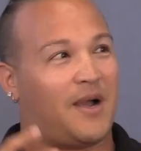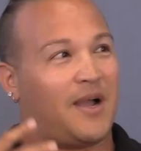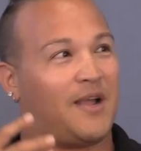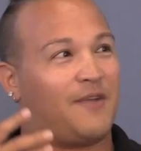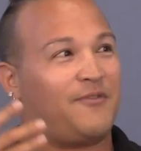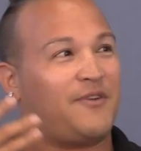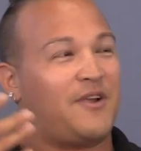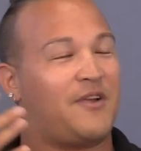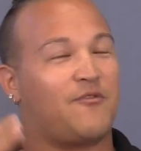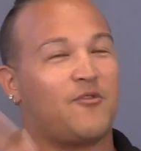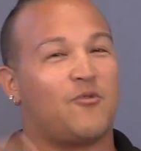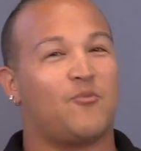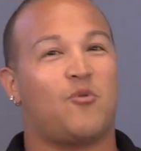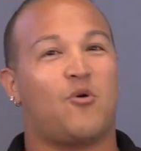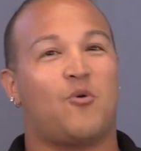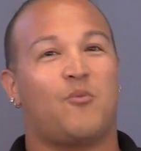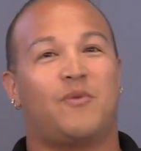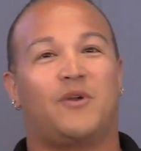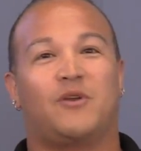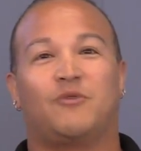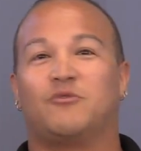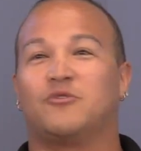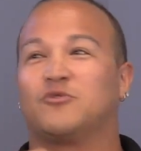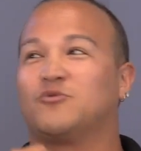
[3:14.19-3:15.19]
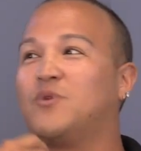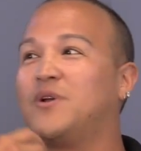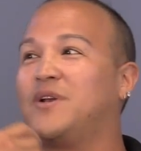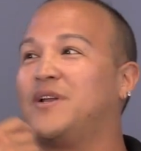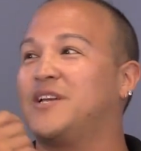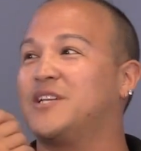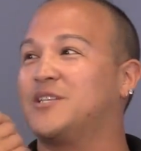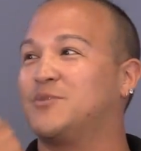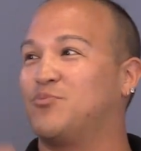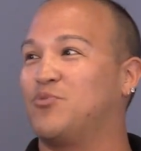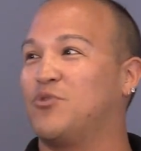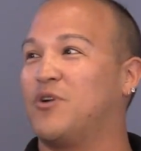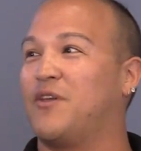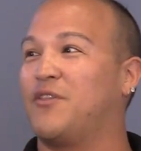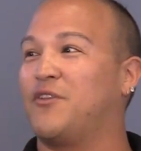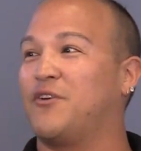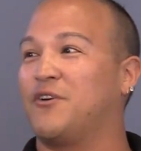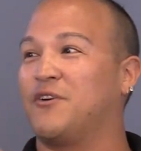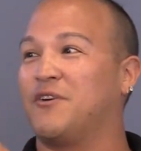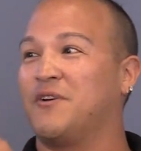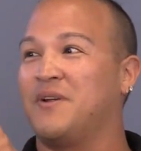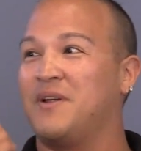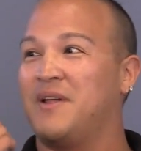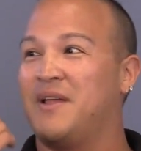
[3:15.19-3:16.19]
My favorite moment was when his
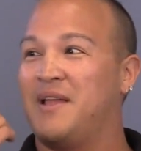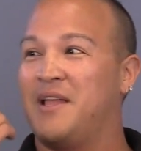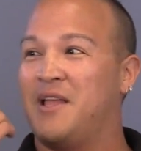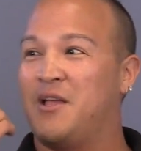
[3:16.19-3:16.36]
brother